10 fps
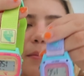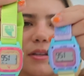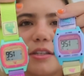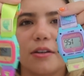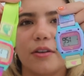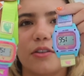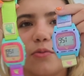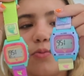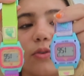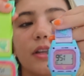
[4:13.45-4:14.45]
but still, it's
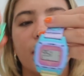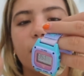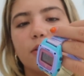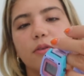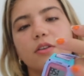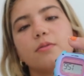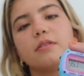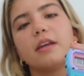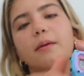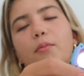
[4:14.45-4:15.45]
really cute. This one's
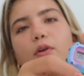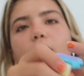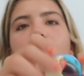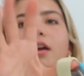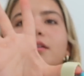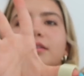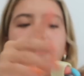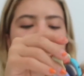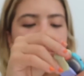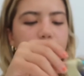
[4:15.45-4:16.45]
like more
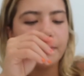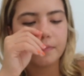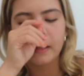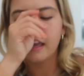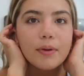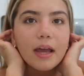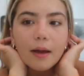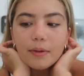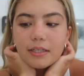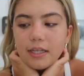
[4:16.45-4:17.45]
simple. But yeah,
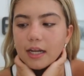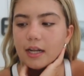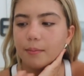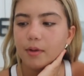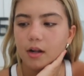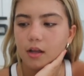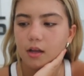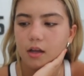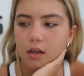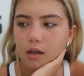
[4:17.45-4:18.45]
I'm excited. I'm
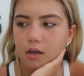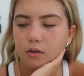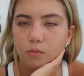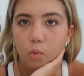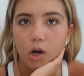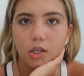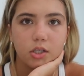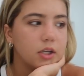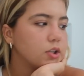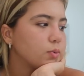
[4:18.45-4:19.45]
gonna wash
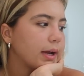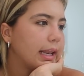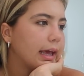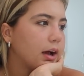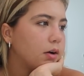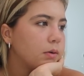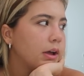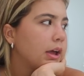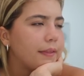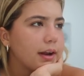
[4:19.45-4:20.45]
this right now,
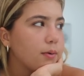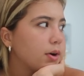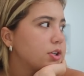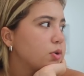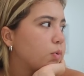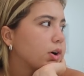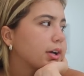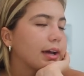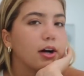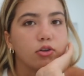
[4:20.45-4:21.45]
and then I want it to
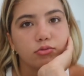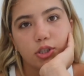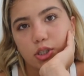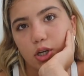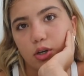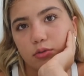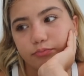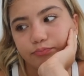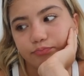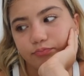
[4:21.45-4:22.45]
work out, so